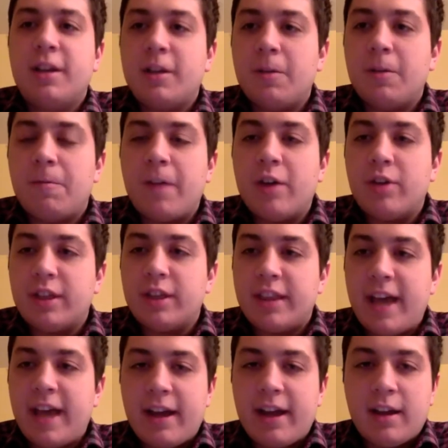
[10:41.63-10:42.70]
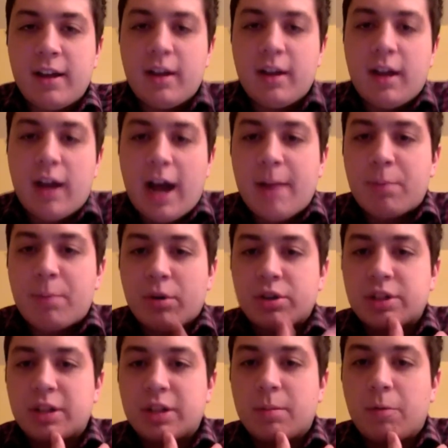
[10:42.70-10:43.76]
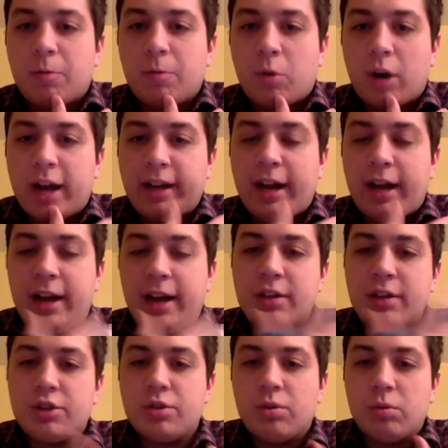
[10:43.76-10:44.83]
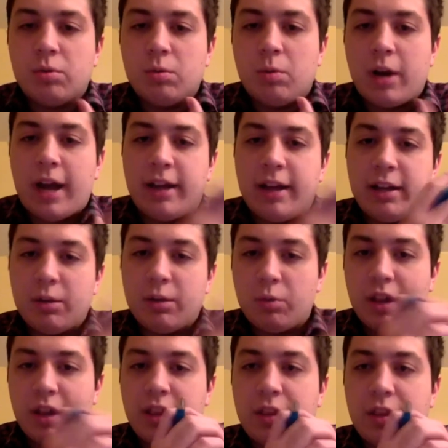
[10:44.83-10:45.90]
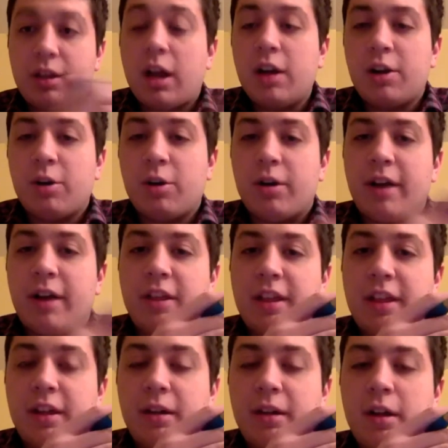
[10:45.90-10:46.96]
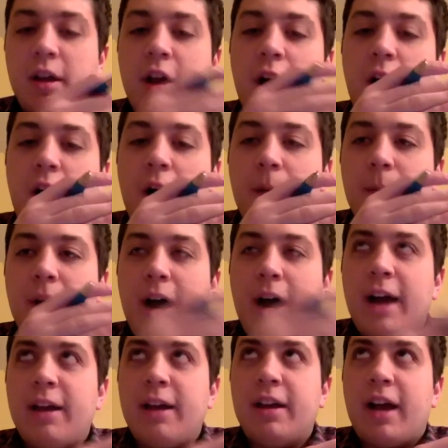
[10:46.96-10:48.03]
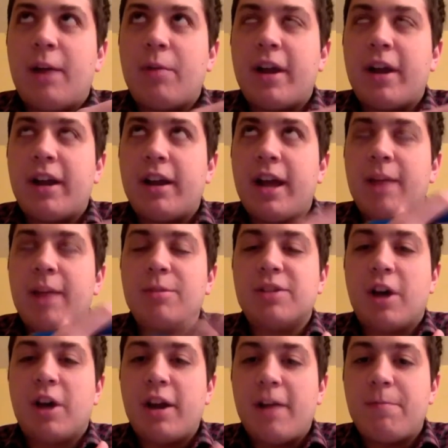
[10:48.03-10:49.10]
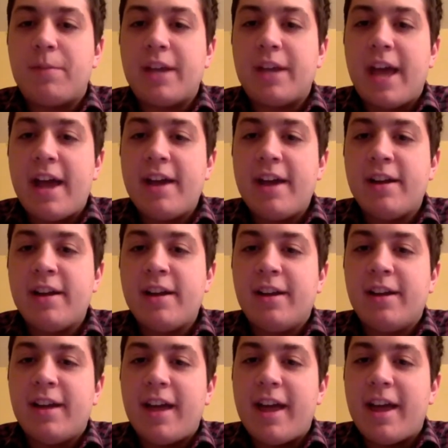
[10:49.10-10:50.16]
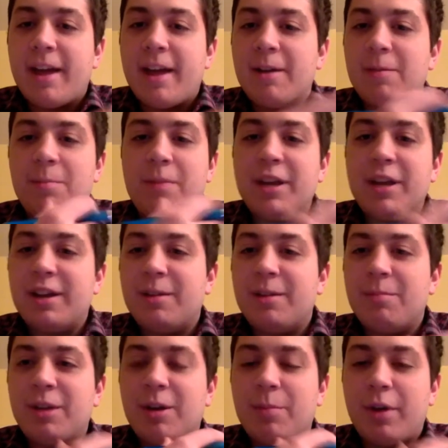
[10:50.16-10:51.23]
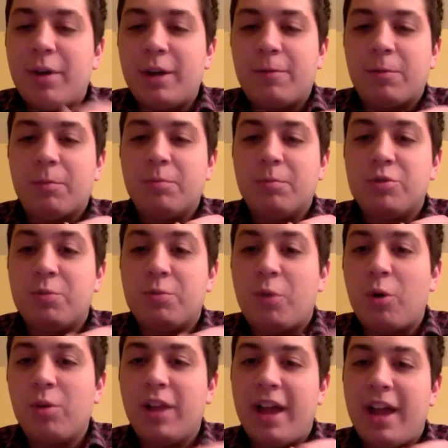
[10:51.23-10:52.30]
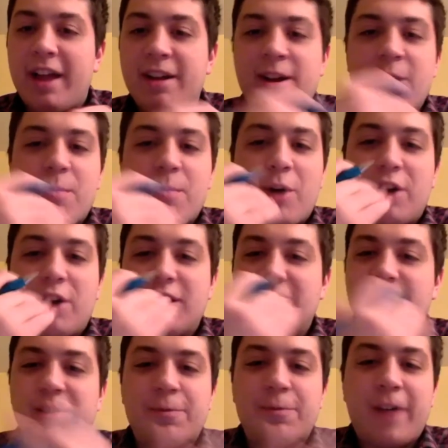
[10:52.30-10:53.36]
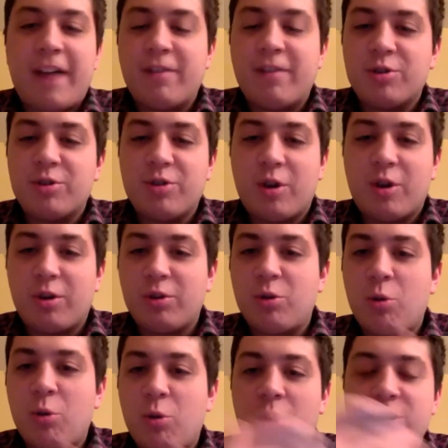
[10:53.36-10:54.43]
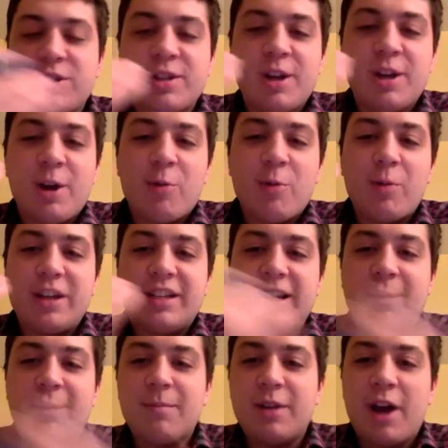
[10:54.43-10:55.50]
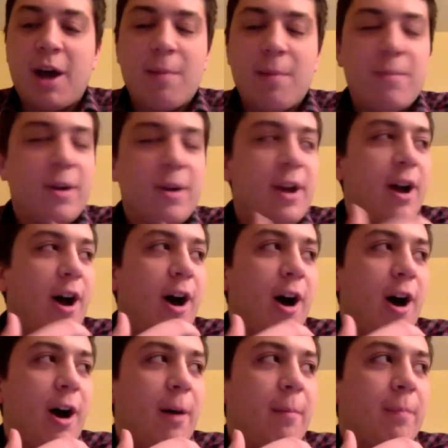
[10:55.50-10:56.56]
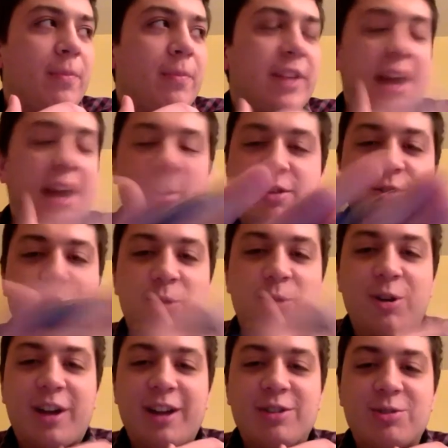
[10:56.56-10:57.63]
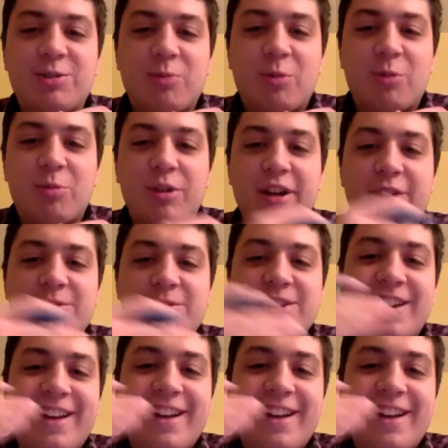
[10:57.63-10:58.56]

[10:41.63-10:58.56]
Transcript: You failed at that. I personally, before I got into what I did with Cutco and everything, I ran Amazon FBA, and me and a buddy from Chipotle bought like this $500 course. We teamed up. I used to roll burritos.